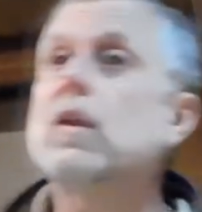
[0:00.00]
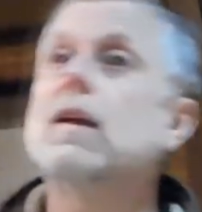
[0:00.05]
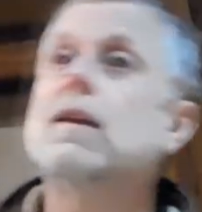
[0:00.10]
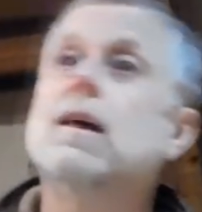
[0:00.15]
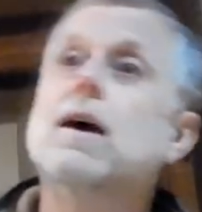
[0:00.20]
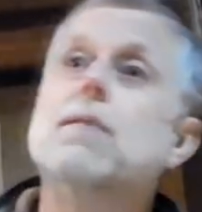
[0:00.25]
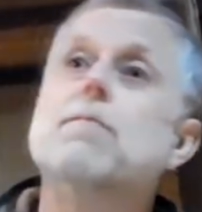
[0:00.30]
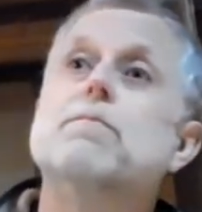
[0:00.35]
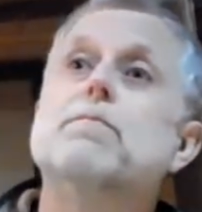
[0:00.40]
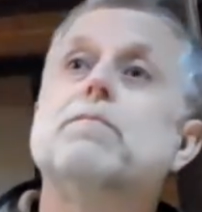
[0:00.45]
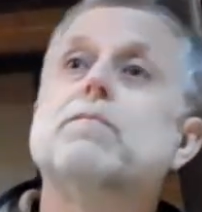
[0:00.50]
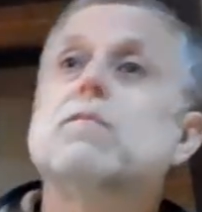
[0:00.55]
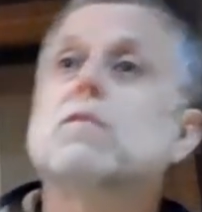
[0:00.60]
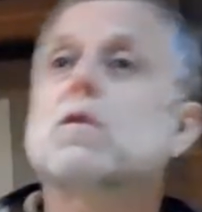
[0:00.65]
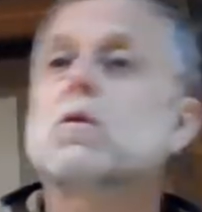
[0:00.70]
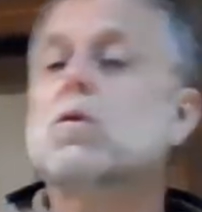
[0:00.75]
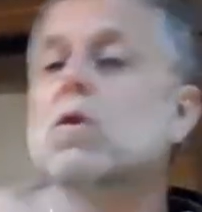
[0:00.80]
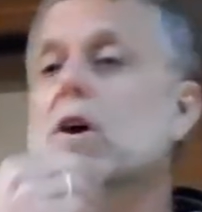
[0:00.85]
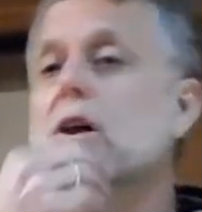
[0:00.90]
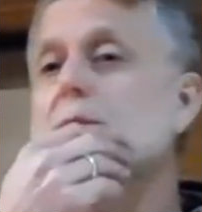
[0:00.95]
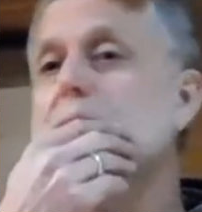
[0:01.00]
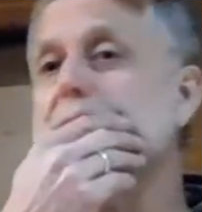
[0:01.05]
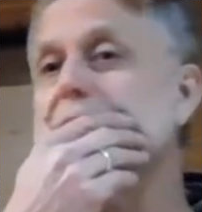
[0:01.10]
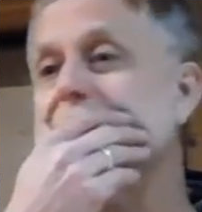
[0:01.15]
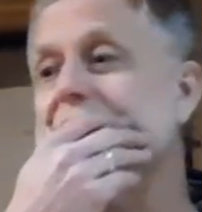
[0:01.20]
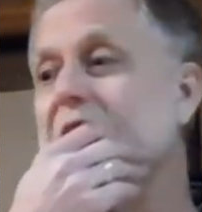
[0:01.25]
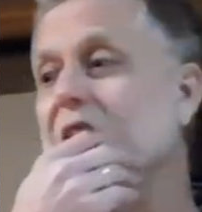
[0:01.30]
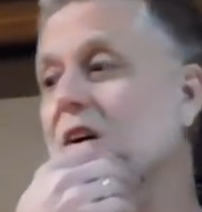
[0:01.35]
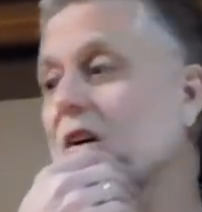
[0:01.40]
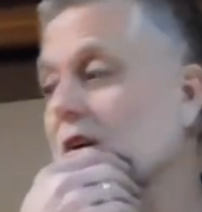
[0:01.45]
Then, quite a bit's
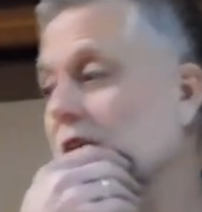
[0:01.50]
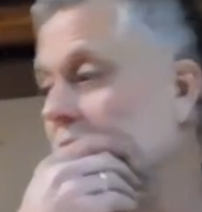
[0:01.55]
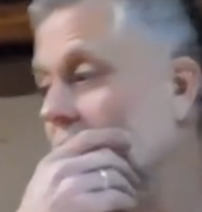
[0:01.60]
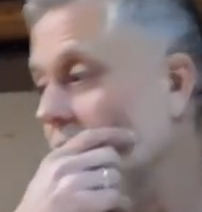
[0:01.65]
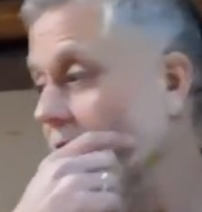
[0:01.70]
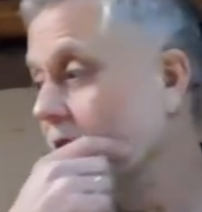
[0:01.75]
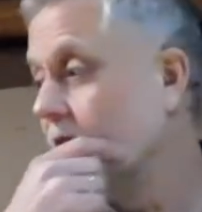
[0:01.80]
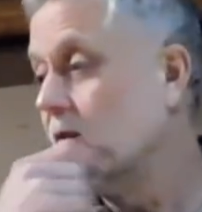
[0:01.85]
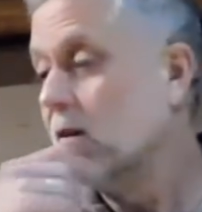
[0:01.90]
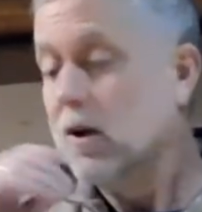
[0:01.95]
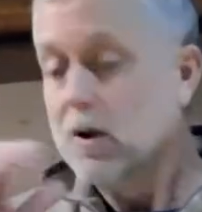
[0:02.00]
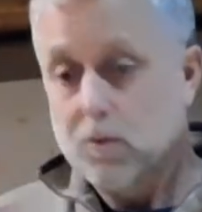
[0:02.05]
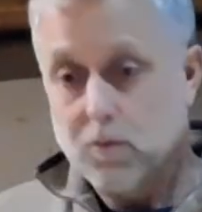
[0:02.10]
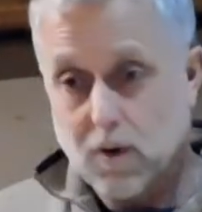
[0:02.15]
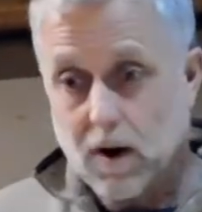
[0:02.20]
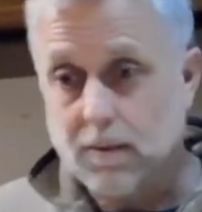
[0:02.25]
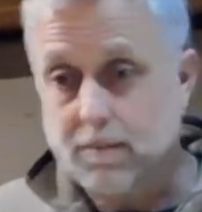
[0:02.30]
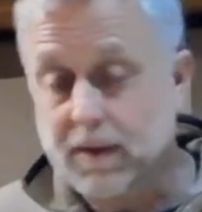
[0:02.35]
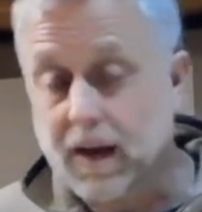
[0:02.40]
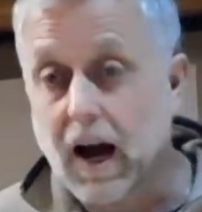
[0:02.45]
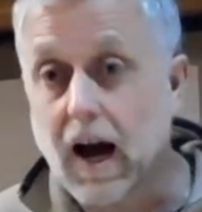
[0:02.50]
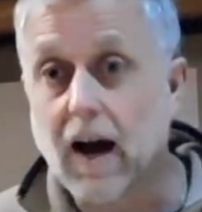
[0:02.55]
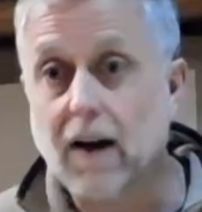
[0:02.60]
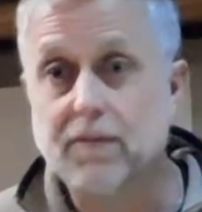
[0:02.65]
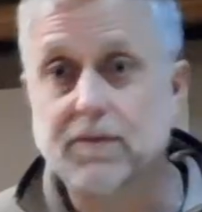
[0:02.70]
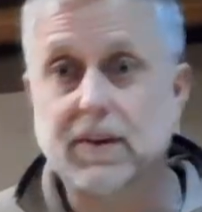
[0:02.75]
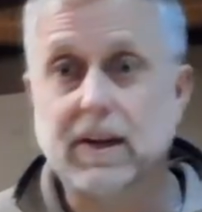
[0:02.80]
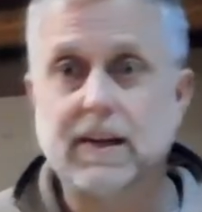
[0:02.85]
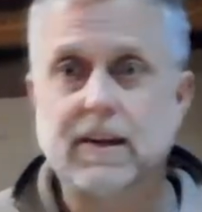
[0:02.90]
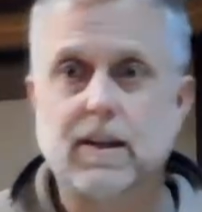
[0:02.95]
gone on. We're up the
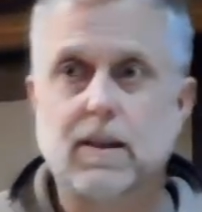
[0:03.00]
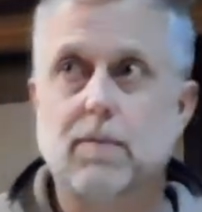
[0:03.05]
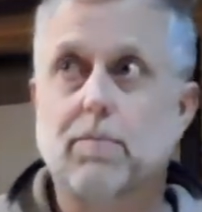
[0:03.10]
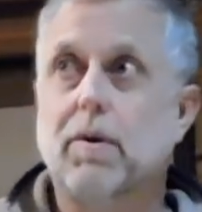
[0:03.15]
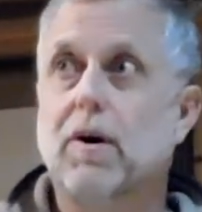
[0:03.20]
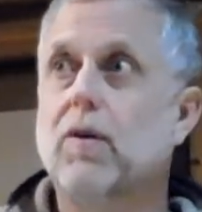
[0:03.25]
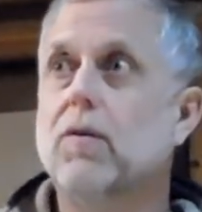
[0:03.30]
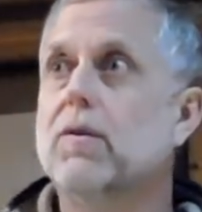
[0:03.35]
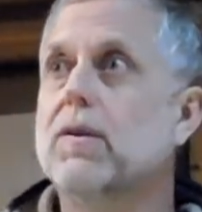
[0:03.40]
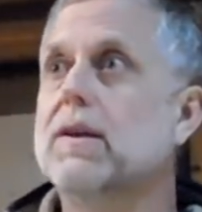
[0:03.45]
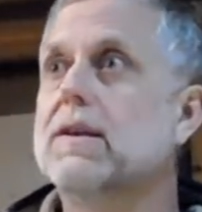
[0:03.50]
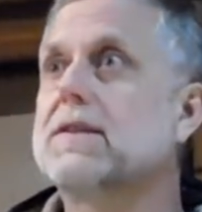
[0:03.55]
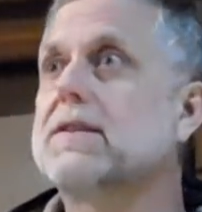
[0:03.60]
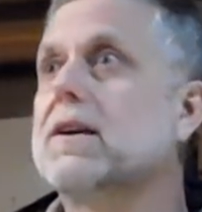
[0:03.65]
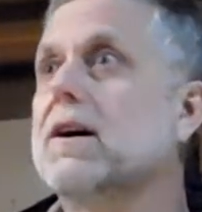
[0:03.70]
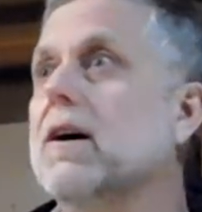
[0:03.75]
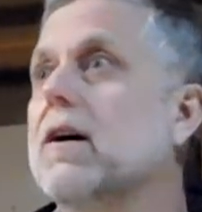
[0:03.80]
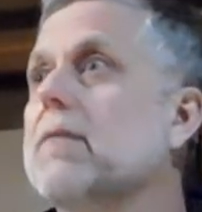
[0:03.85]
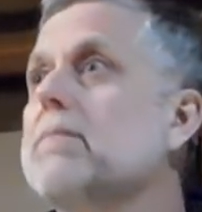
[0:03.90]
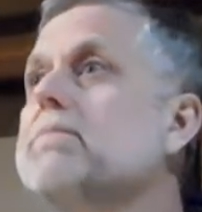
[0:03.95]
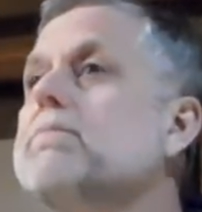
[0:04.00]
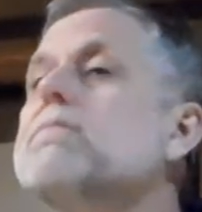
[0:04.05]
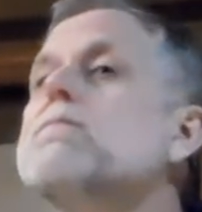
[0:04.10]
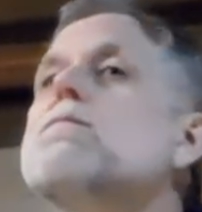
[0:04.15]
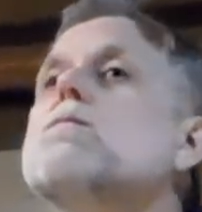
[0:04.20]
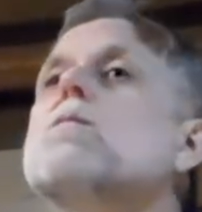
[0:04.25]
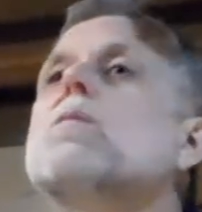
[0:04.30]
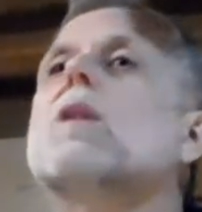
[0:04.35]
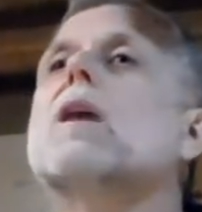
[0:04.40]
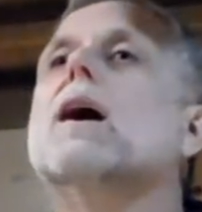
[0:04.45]
aft end of the boat this time,
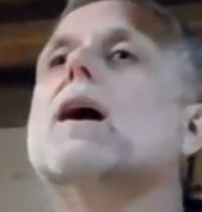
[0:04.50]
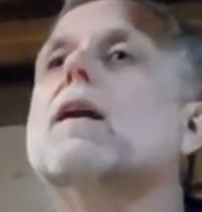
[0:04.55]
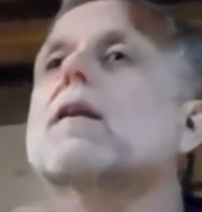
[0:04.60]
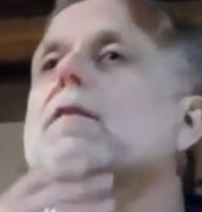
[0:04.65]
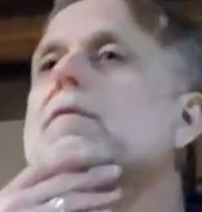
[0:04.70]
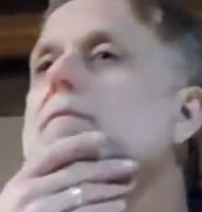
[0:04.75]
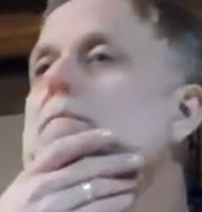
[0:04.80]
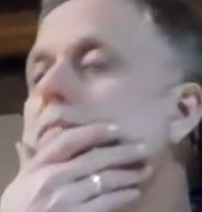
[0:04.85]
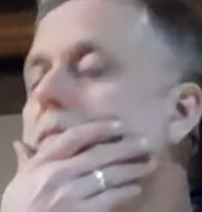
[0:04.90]
and